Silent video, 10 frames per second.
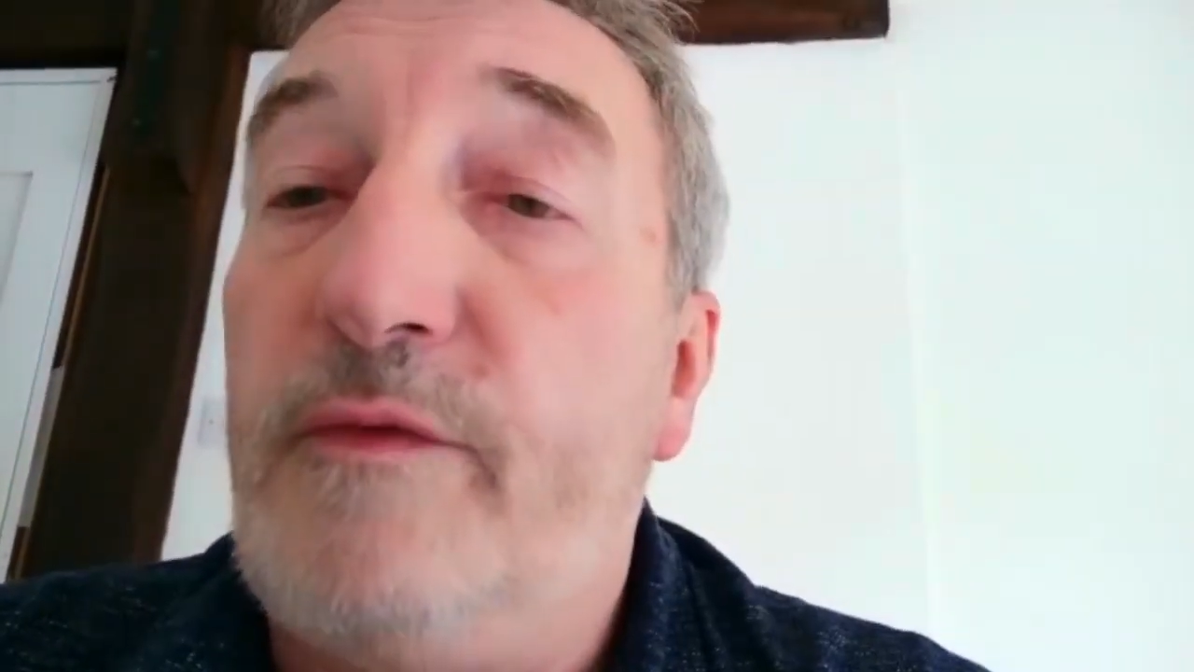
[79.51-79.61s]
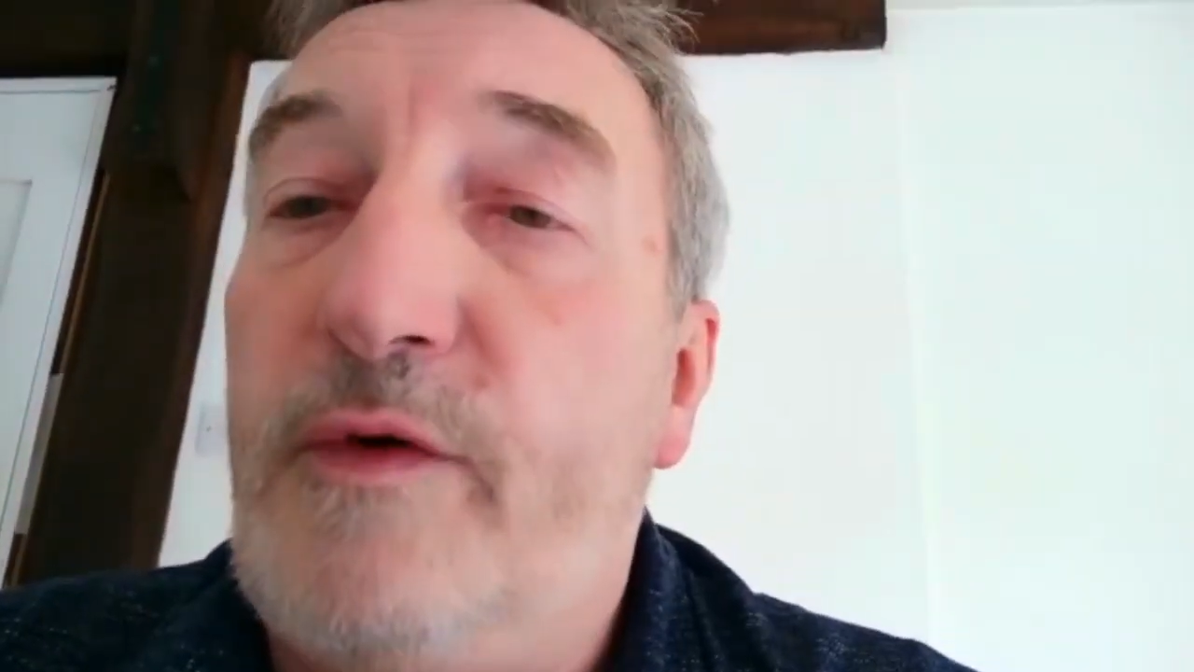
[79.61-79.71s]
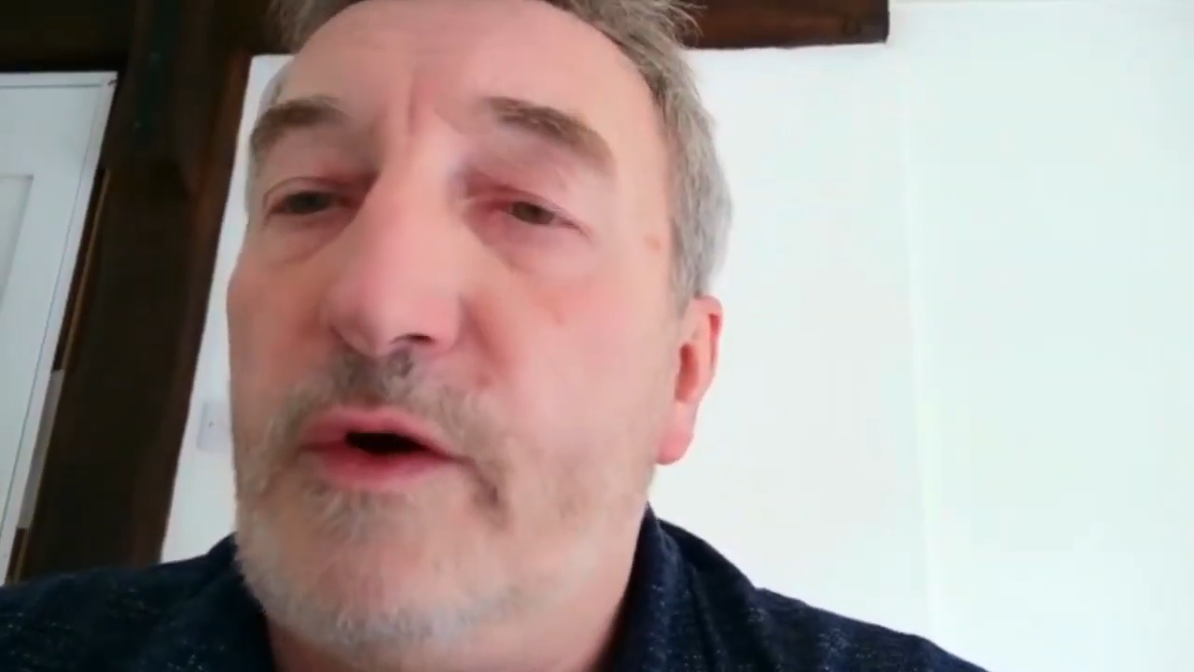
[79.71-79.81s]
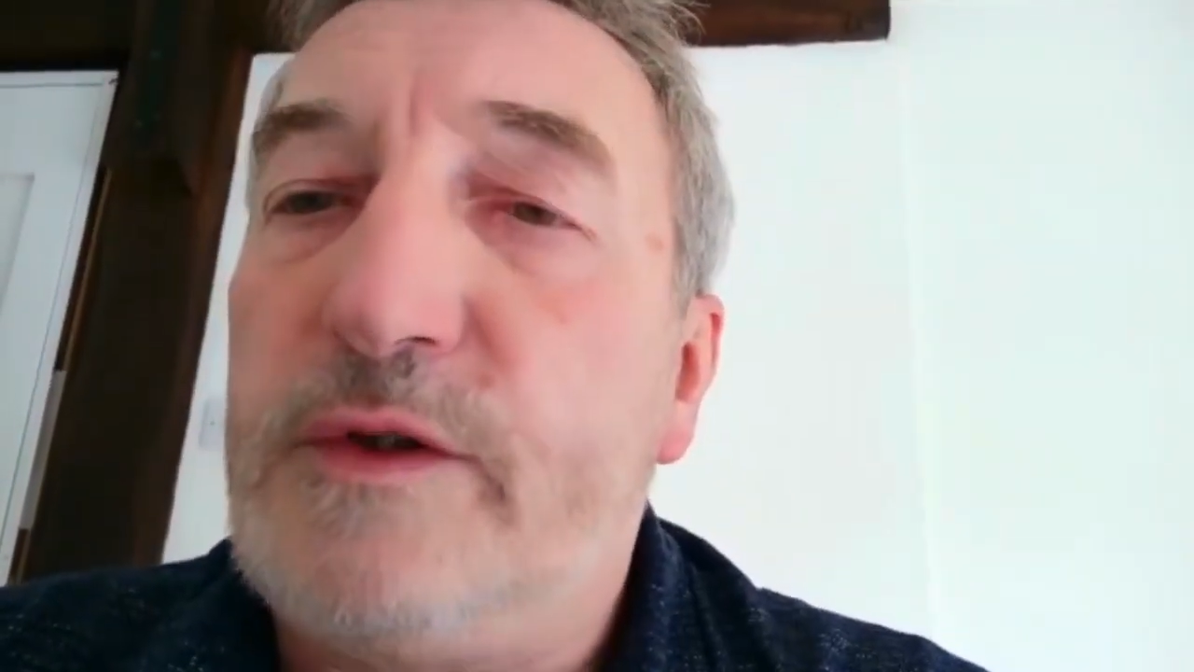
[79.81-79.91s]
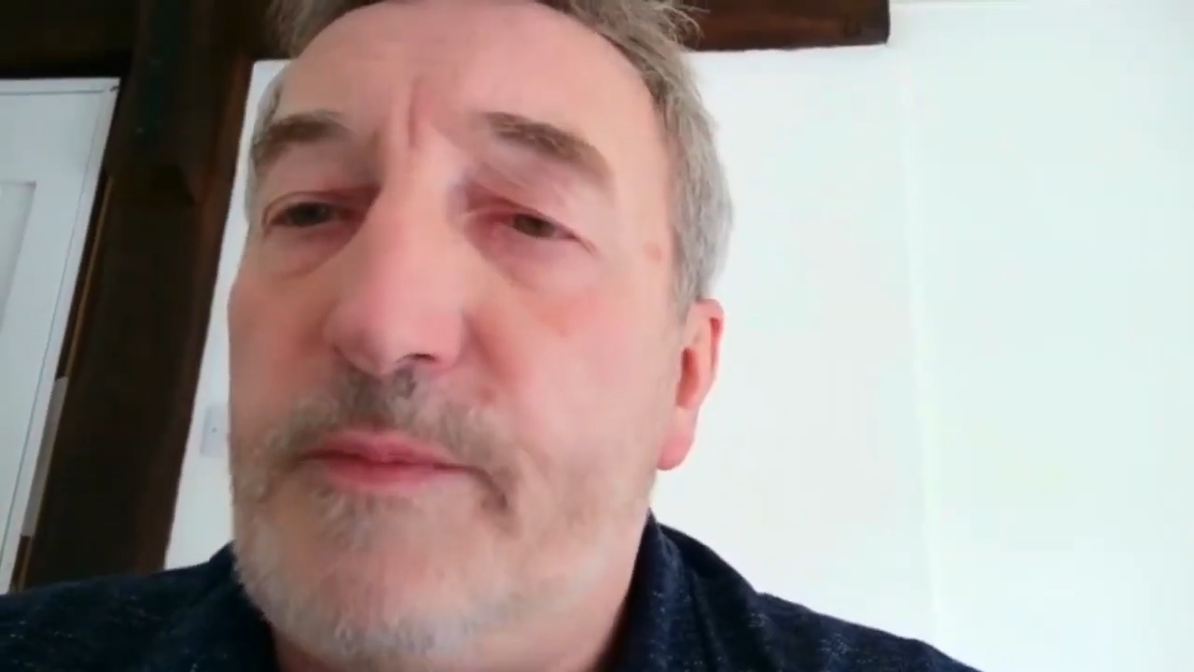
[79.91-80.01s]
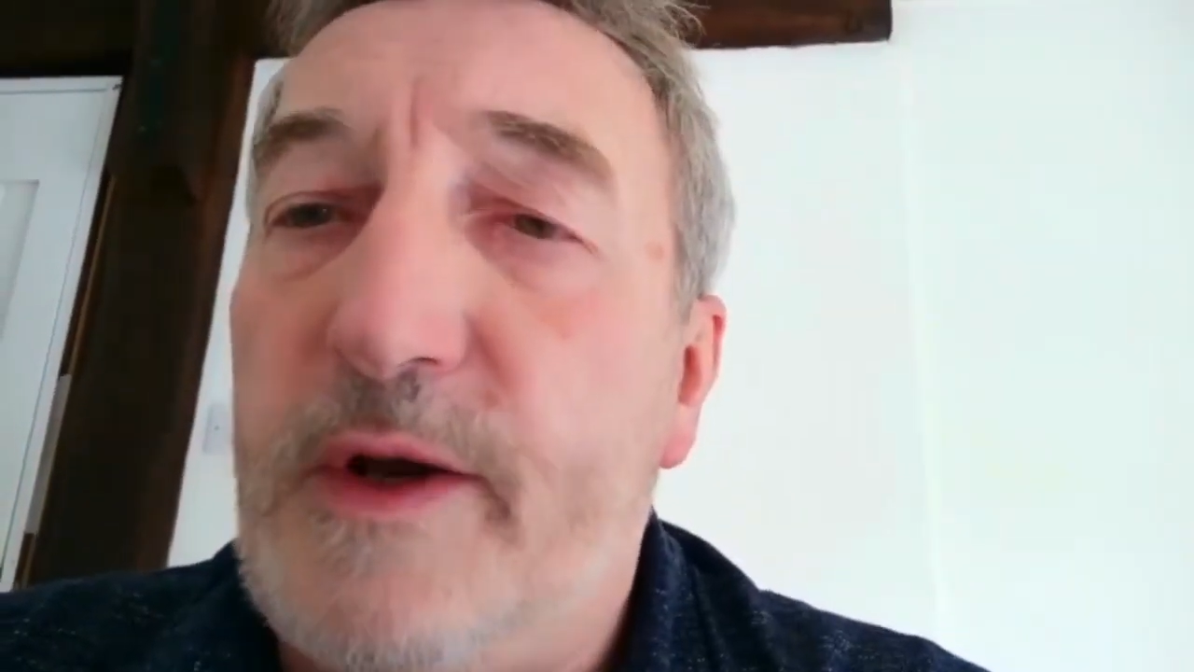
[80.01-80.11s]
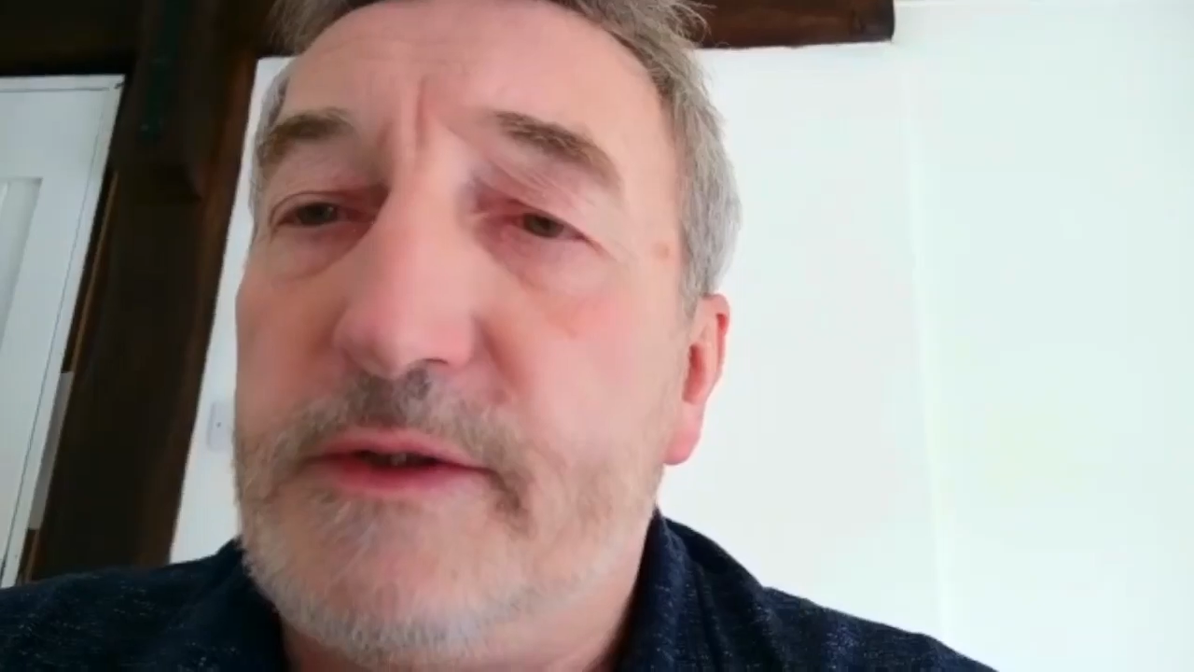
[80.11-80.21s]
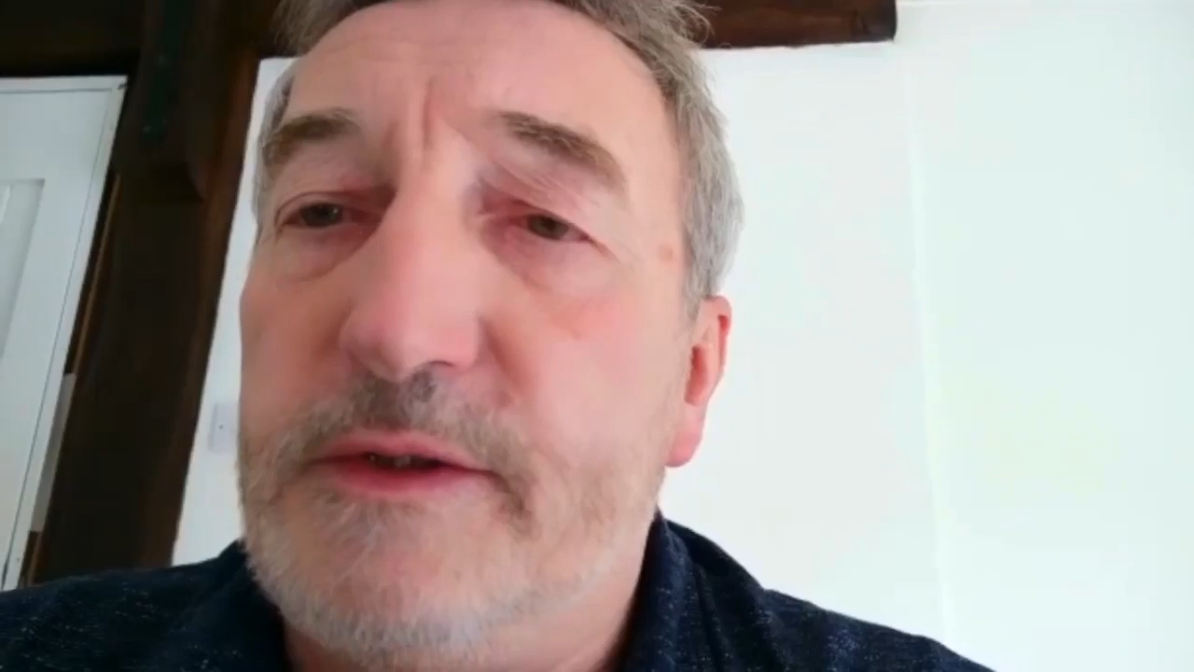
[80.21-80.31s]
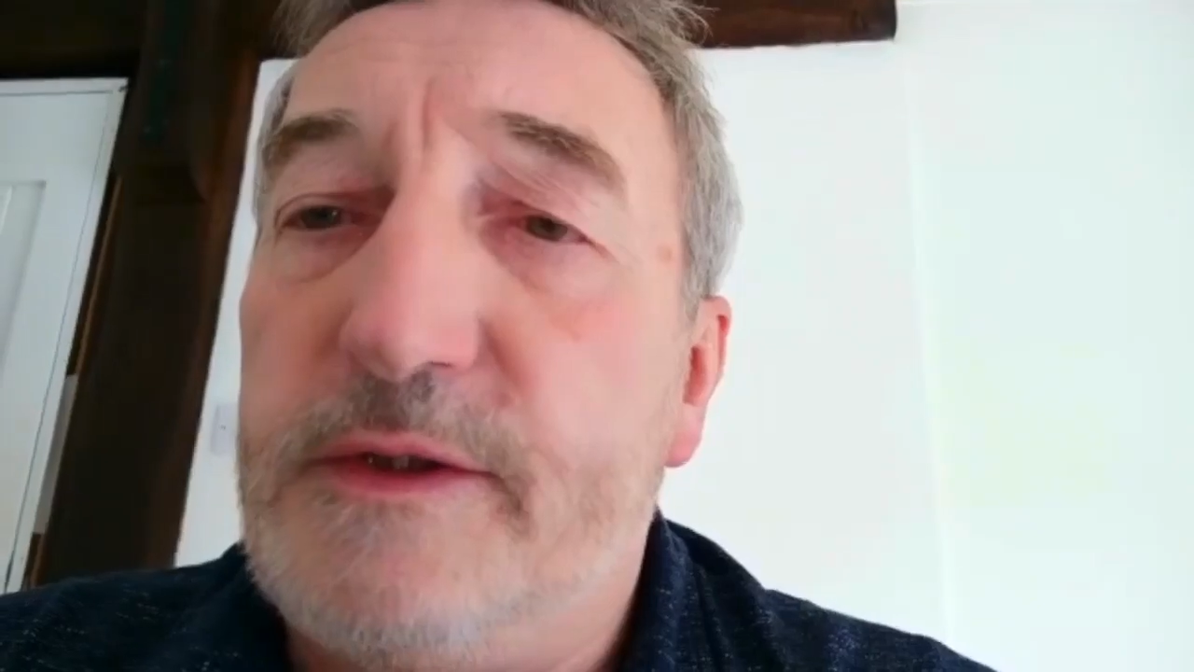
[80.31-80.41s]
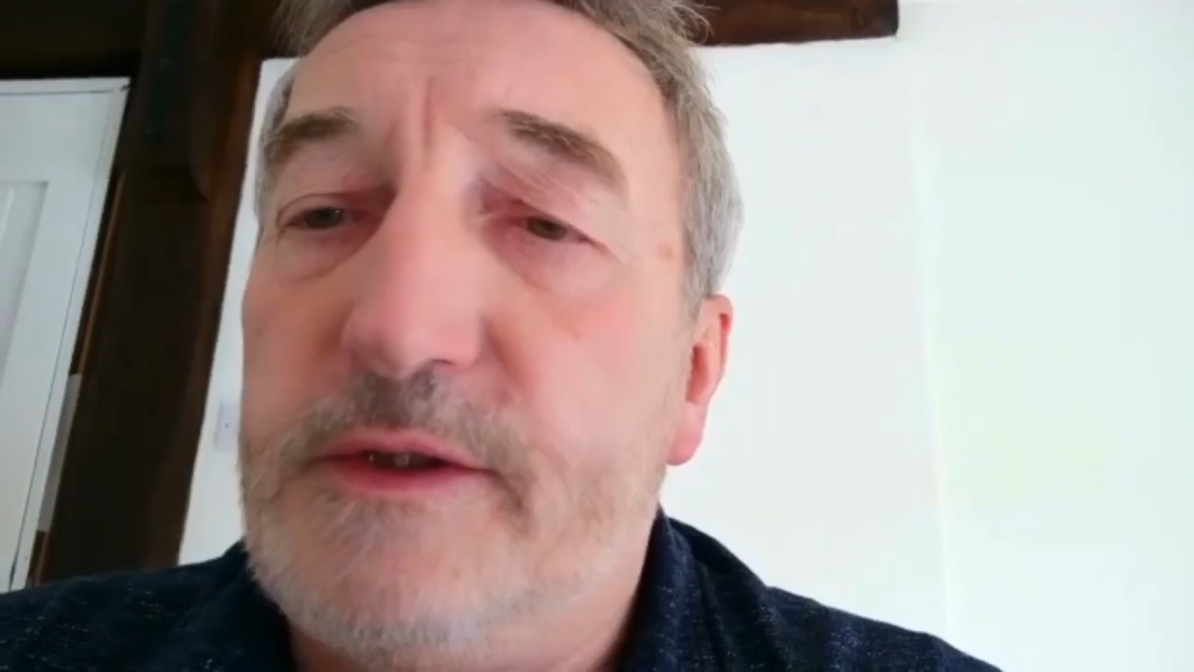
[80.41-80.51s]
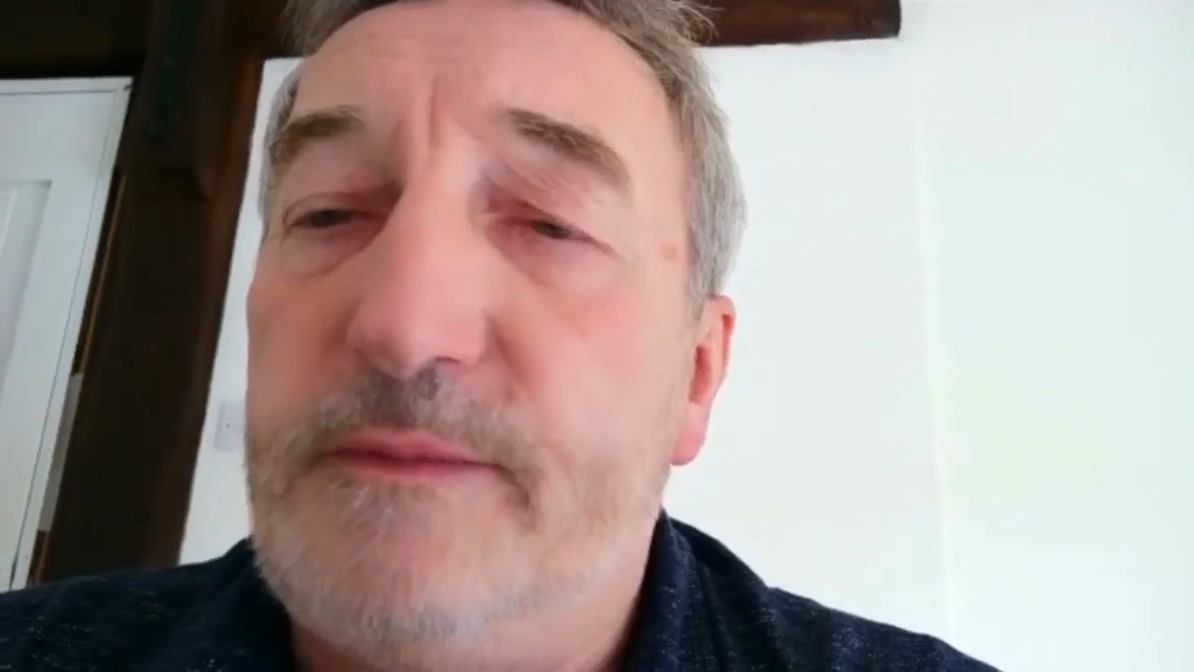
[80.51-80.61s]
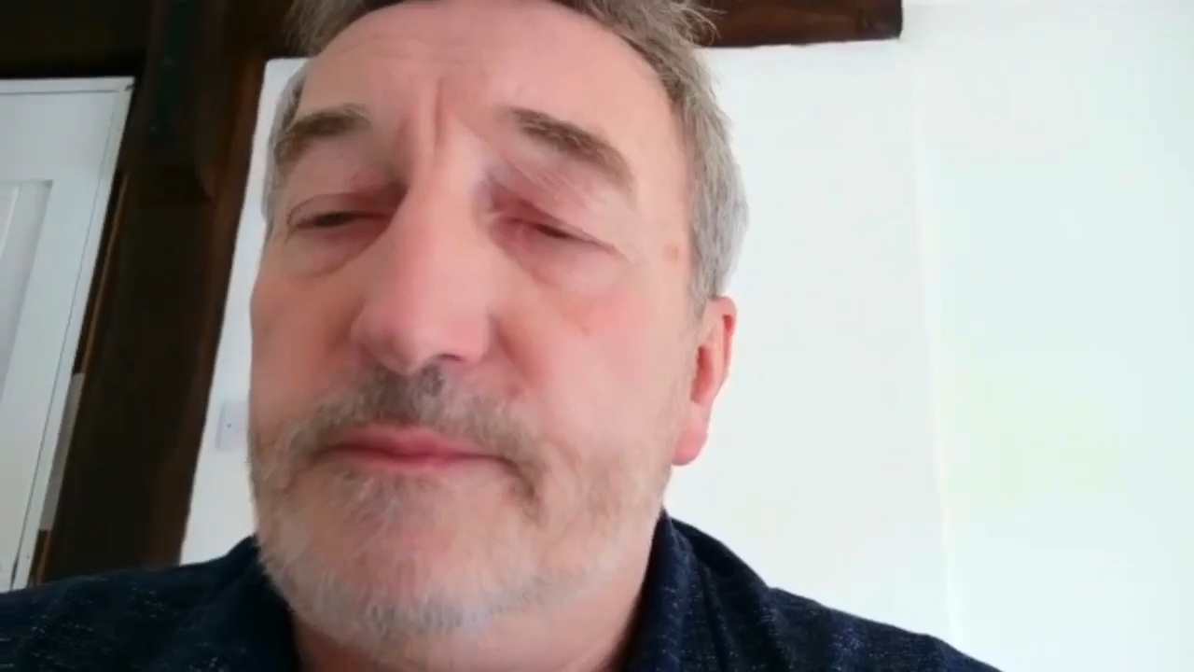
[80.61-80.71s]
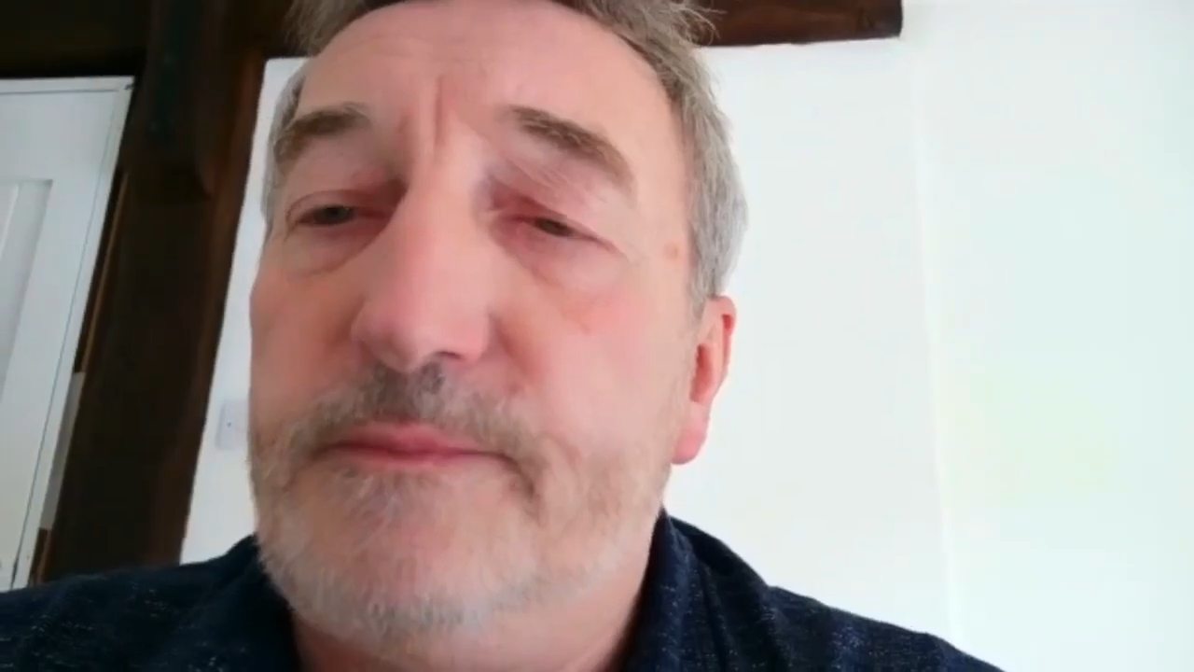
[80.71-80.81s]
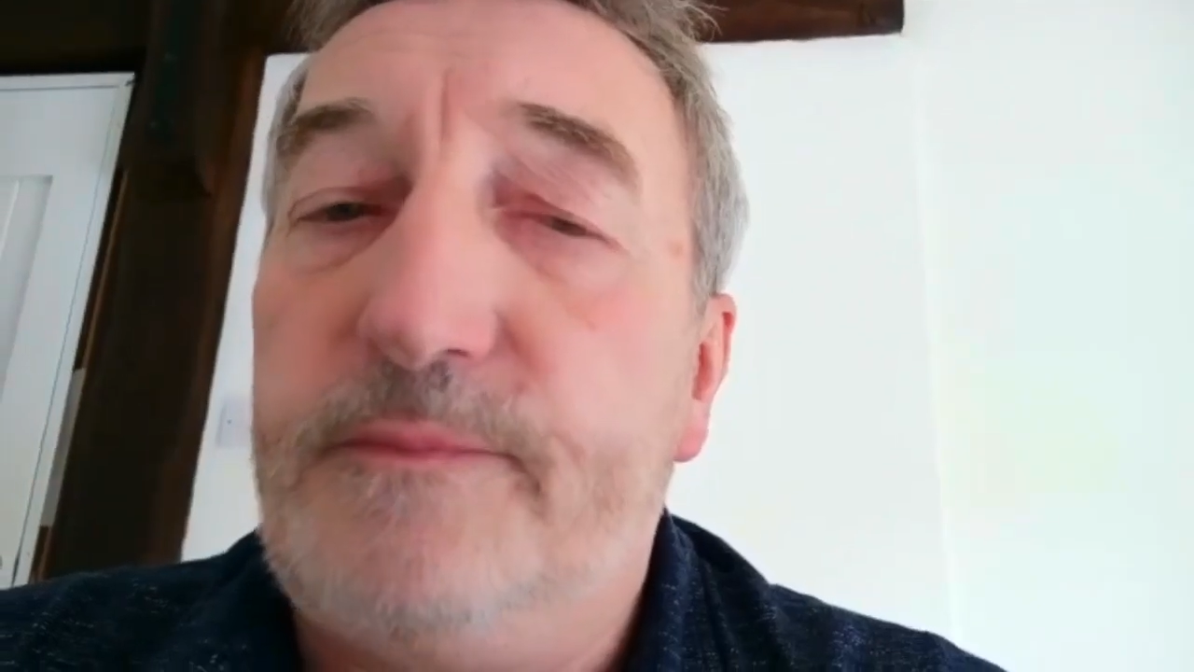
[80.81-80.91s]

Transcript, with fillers: of God's presence.